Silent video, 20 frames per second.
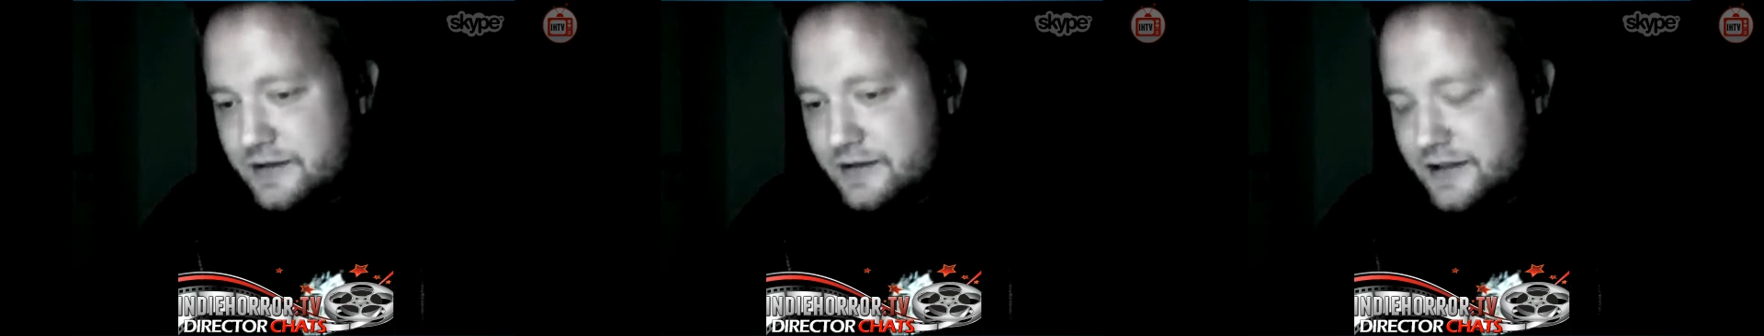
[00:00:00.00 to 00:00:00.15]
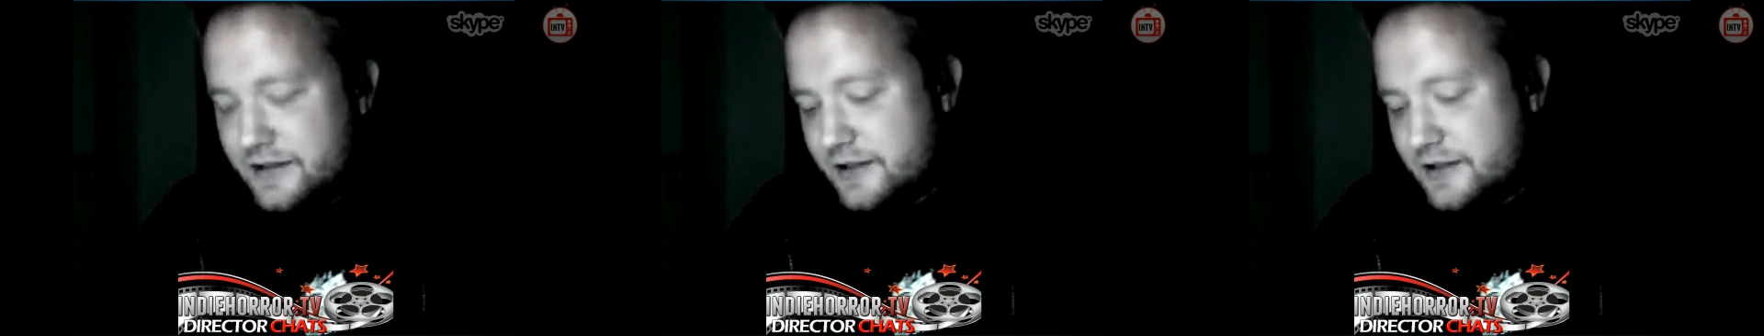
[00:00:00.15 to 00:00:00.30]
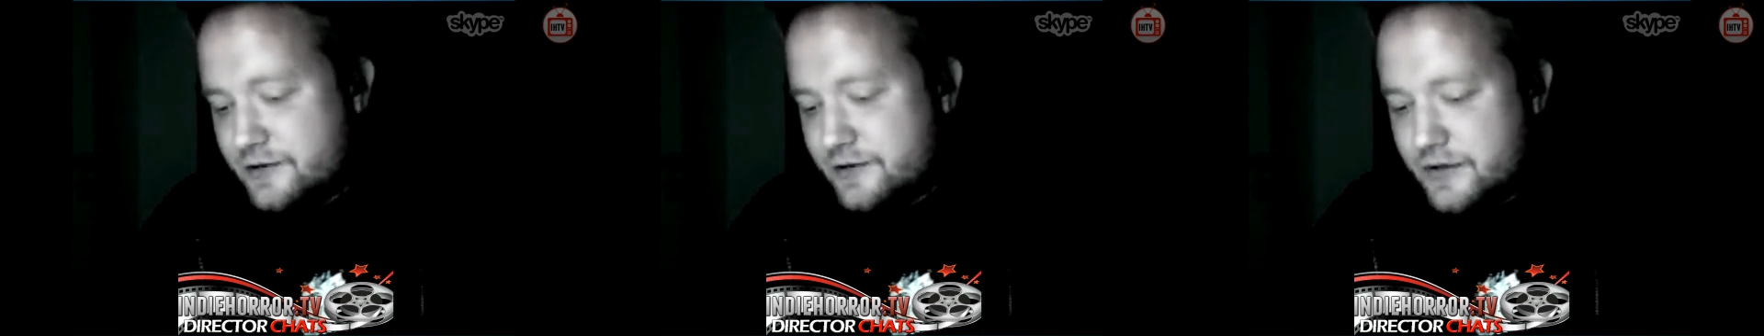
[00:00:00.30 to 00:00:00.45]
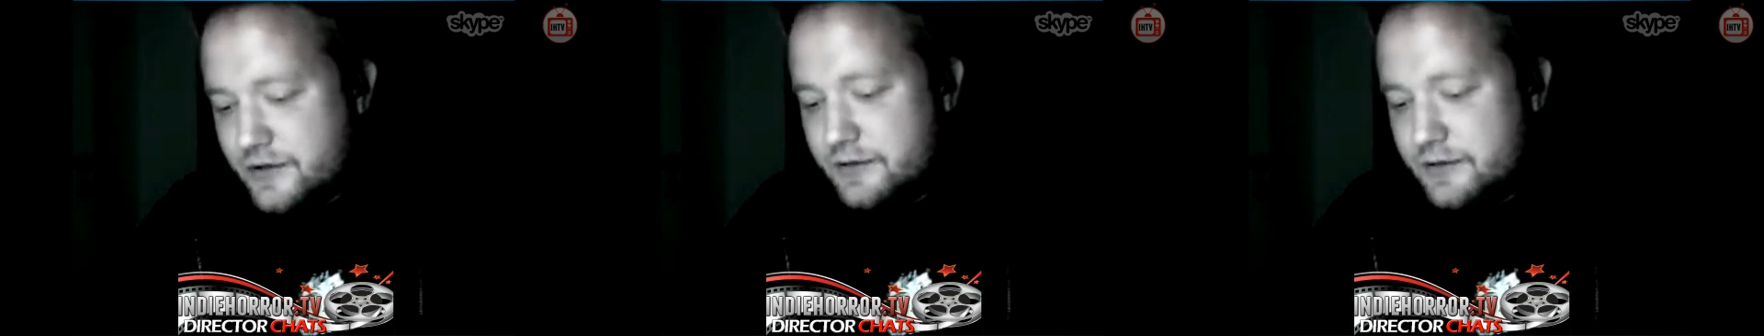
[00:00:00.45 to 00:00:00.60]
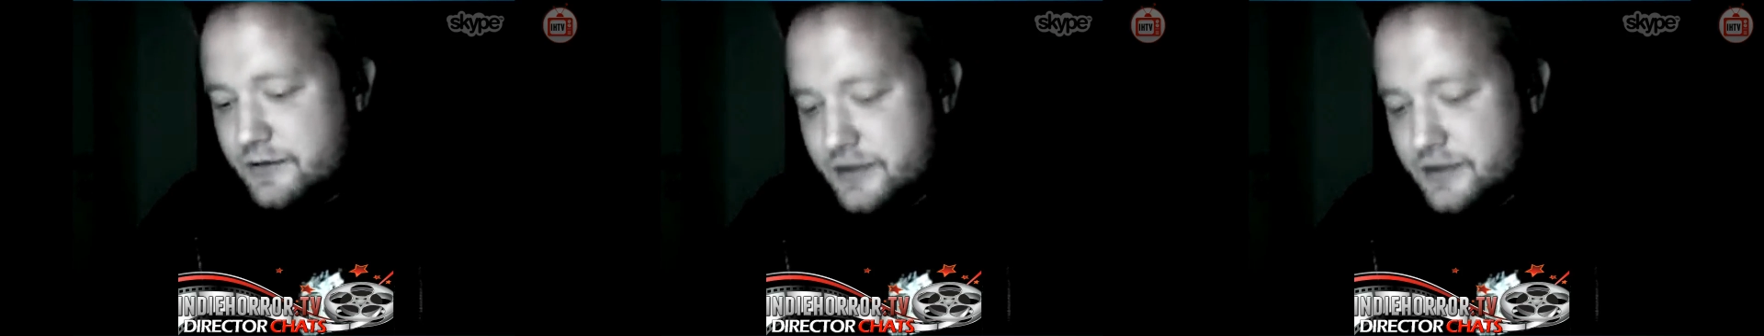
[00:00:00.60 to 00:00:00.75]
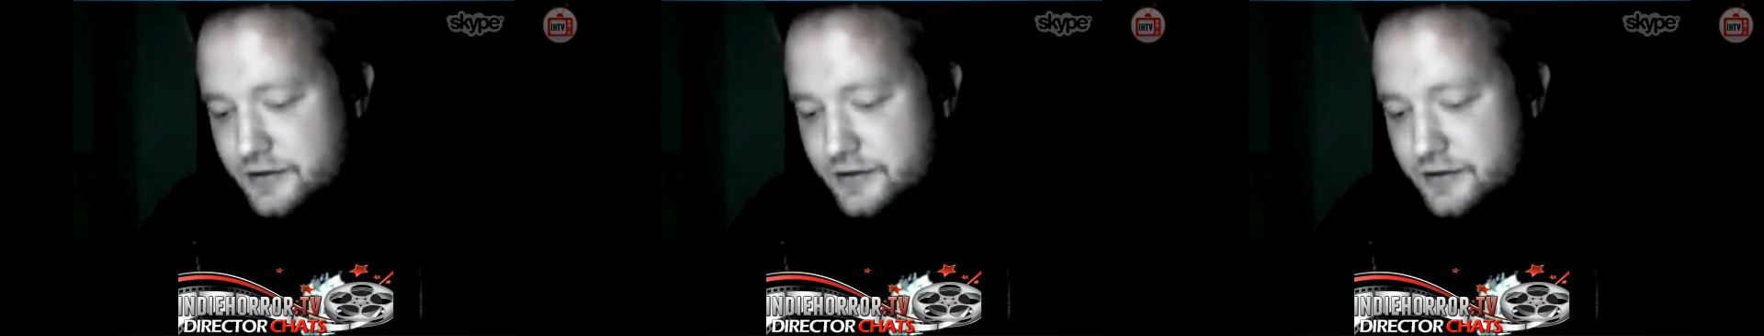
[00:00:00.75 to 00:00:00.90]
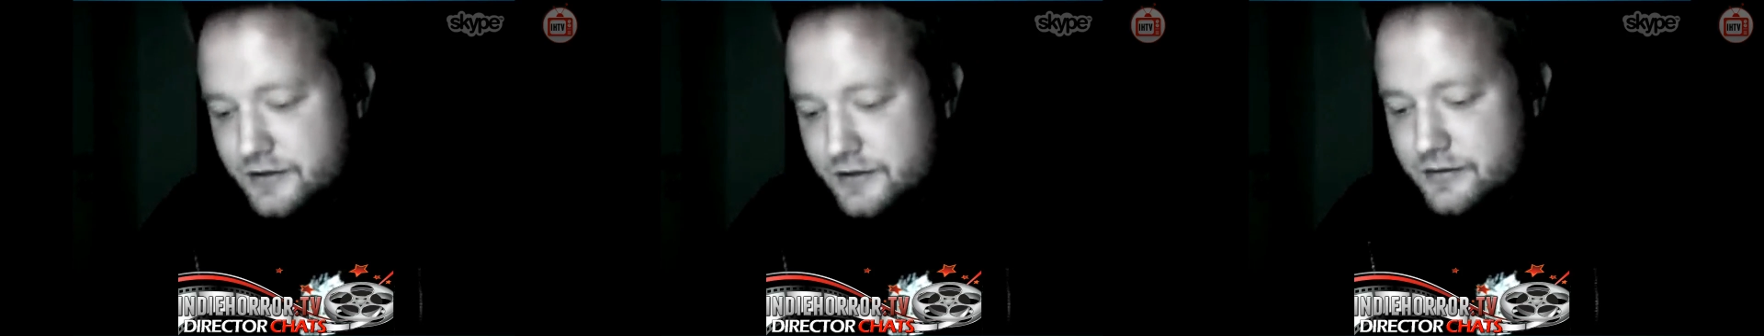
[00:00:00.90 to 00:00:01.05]
little dream
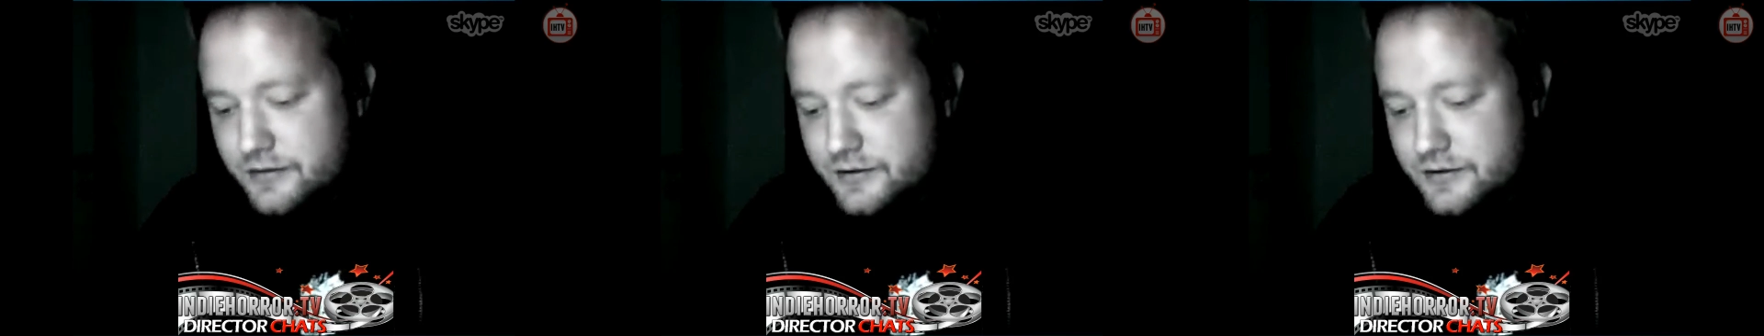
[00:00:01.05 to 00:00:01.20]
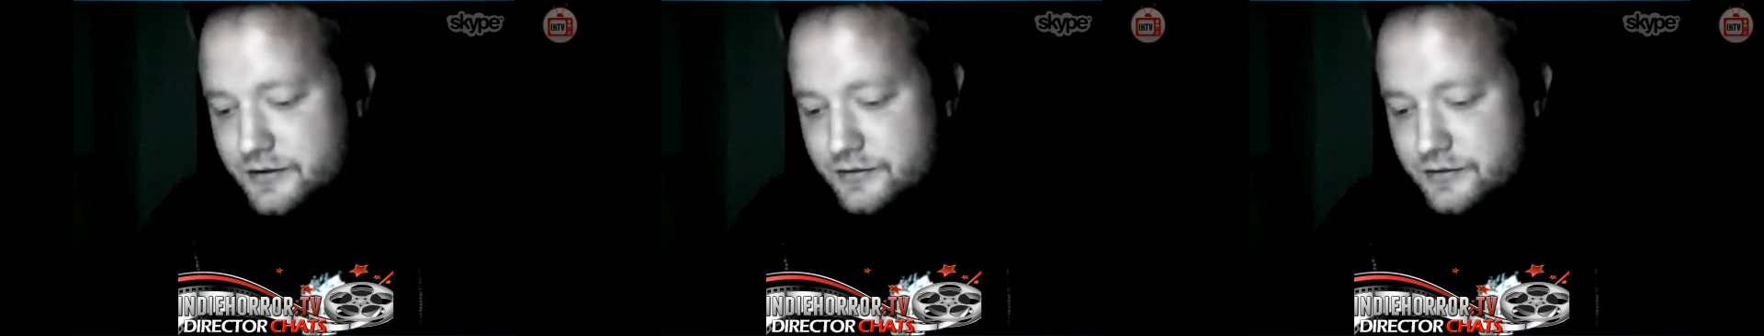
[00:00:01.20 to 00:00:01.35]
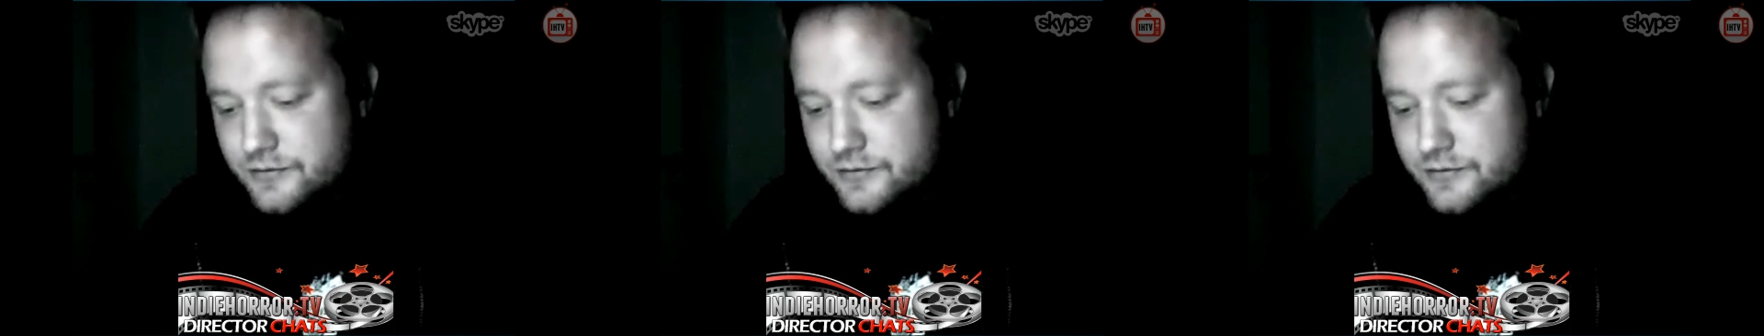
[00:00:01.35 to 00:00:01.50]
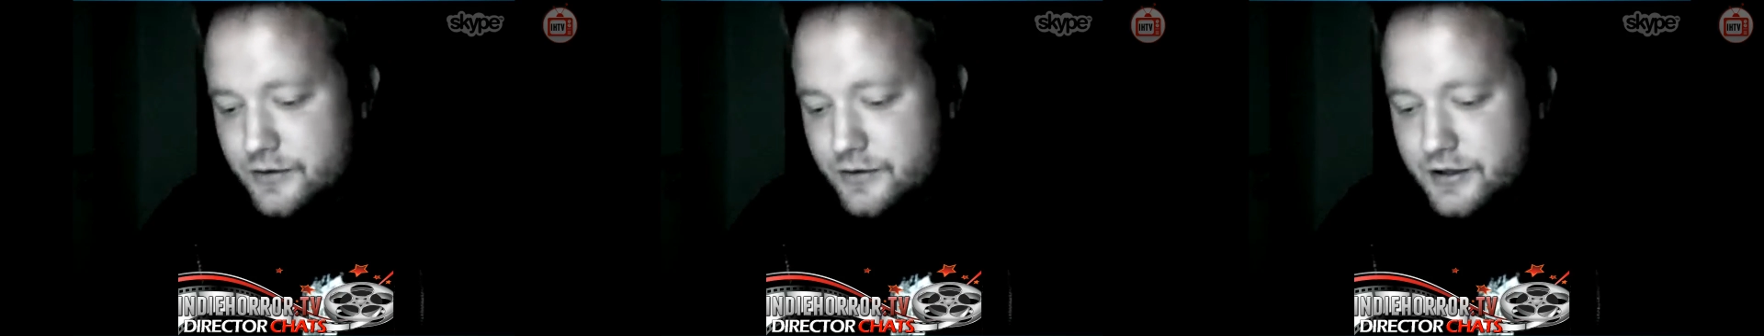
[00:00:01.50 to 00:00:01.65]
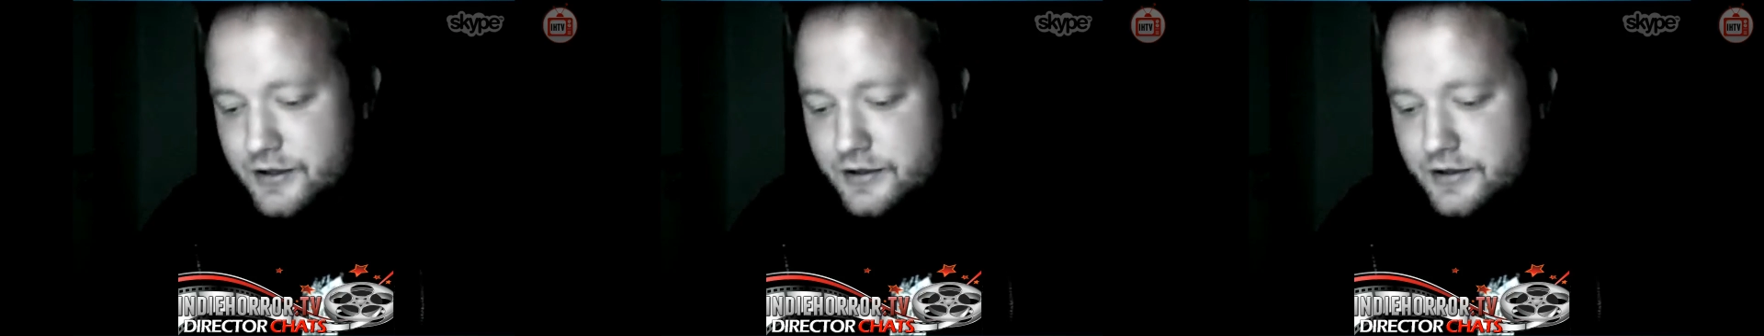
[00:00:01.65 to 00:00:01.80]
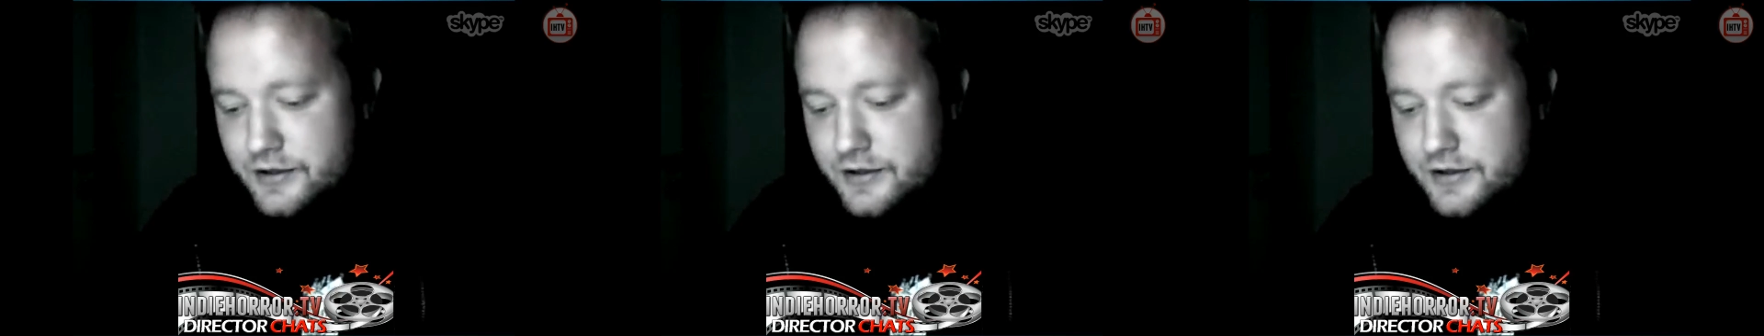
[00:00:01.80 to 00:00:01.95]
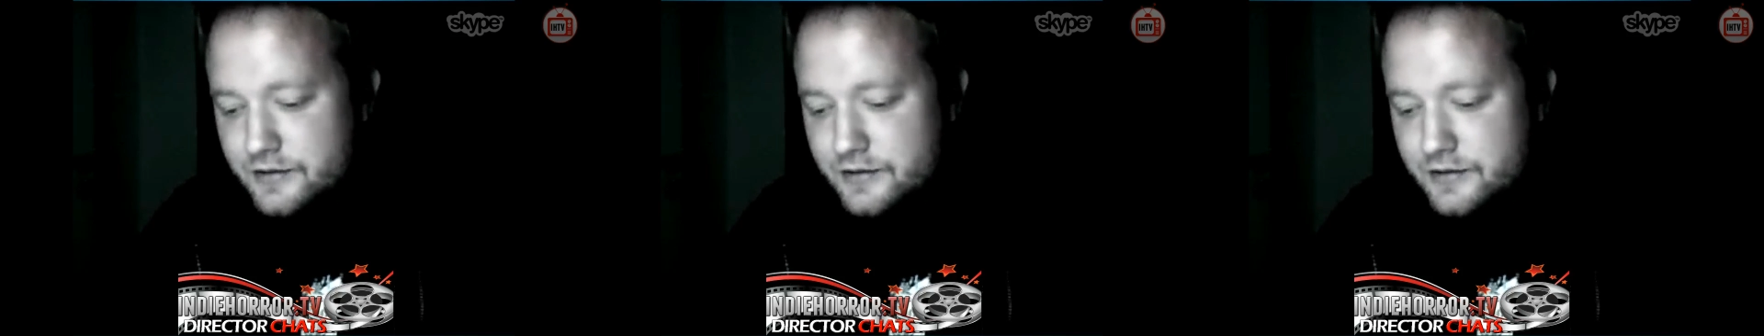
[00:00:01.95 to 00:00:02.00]
in your stomach to work on